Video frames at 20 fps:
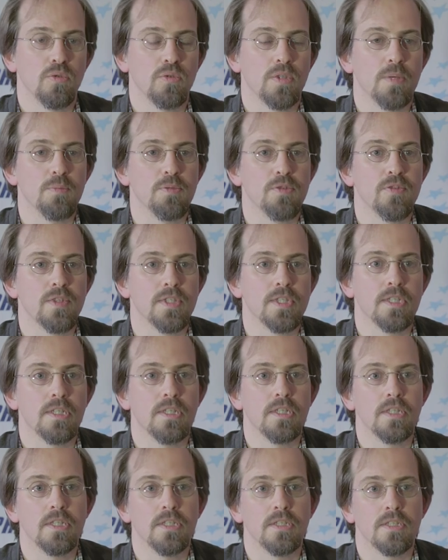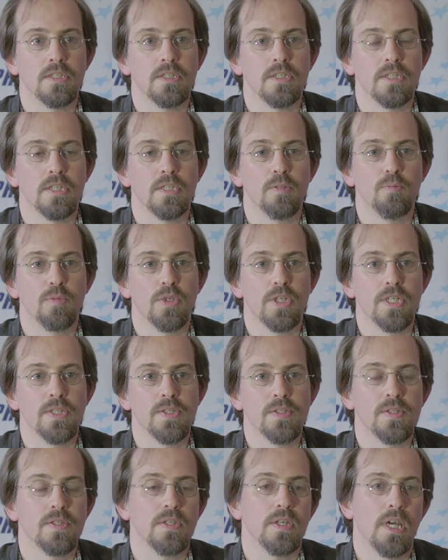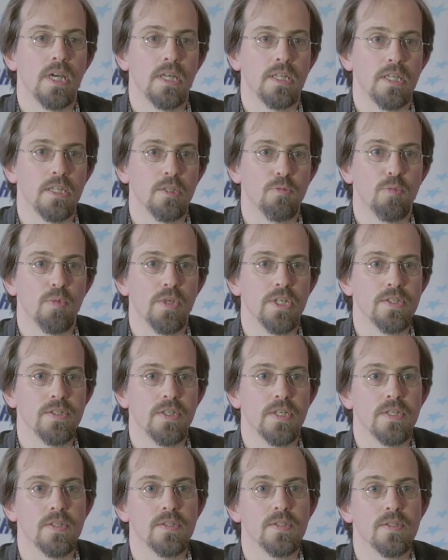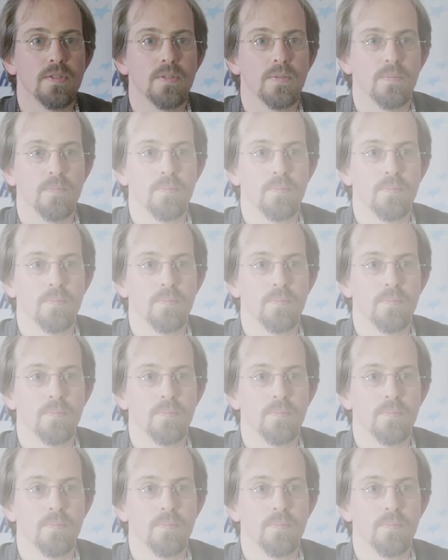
2 times physically in PRACE and at PRACE Days.